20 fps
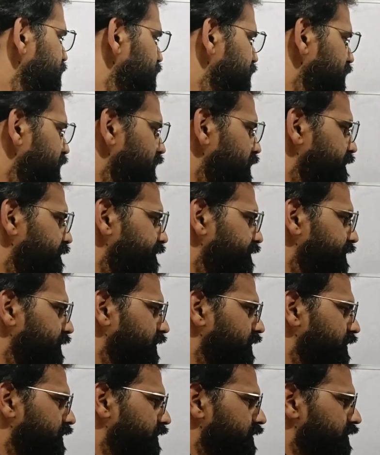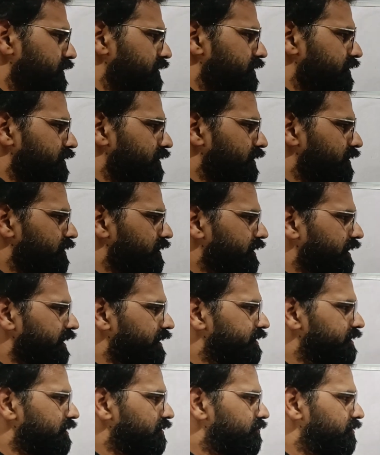So
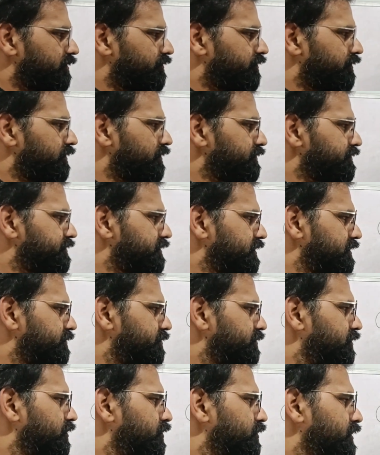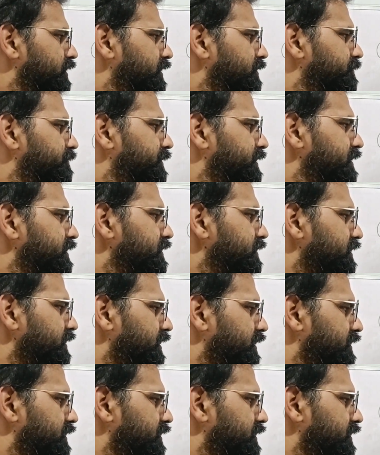cattle, buffalo, sheep, goat and pig,